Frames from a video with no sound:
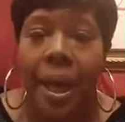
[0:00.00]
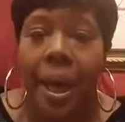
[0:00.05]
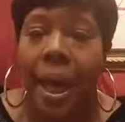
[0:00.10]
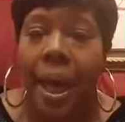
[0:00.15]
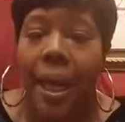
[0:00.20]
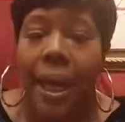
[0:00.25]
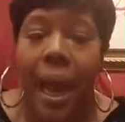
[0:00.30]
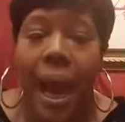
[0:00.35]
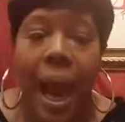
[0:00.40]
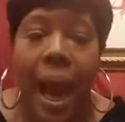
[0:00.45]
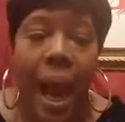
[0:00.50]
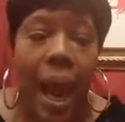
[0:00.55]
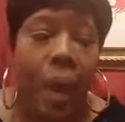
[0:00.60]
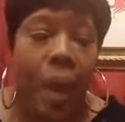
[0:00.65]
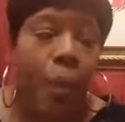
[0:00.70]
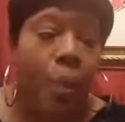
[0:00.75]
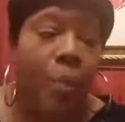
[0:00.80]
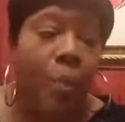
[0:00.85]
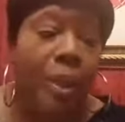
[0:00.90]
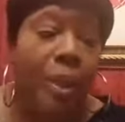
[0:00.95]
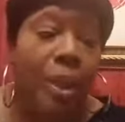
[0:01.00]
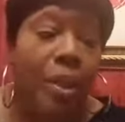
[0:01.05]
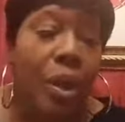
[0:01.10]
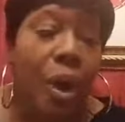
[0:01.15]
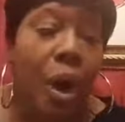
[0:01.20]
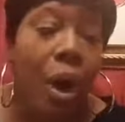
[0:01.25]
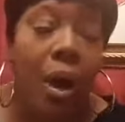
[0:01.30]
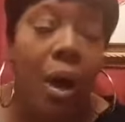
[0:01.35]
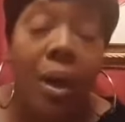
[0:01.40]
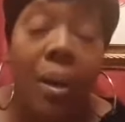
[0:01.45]
and I will be
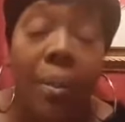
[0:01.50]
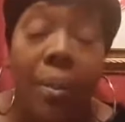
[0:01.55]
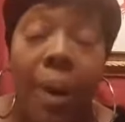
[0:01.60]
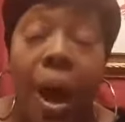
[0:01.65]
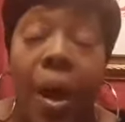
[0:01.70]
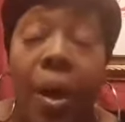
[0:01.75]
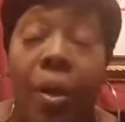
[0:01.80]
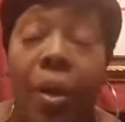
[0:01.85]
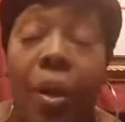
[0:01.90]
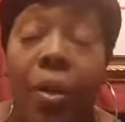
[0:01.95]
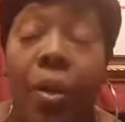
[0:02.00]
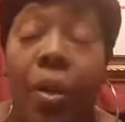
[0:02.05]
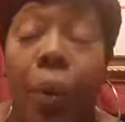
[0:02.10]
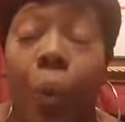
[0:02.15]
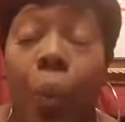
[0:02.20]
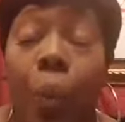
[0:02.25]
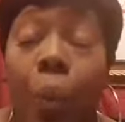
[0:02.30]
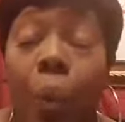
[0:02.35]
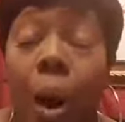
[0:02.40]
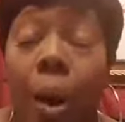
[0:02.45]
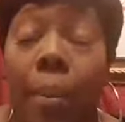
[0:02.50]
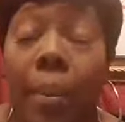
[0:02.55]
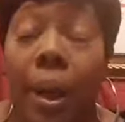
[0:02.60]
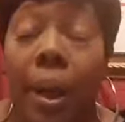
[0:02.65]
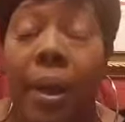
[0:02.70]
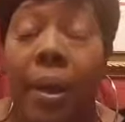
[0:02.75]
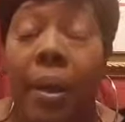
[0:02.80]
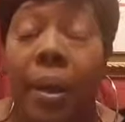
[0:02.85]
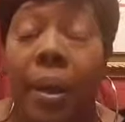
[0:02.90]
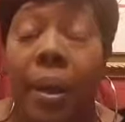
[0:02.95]
talking about the
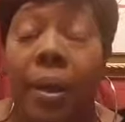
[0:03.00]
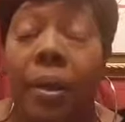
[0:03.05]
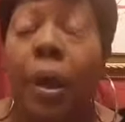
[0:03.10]
woman,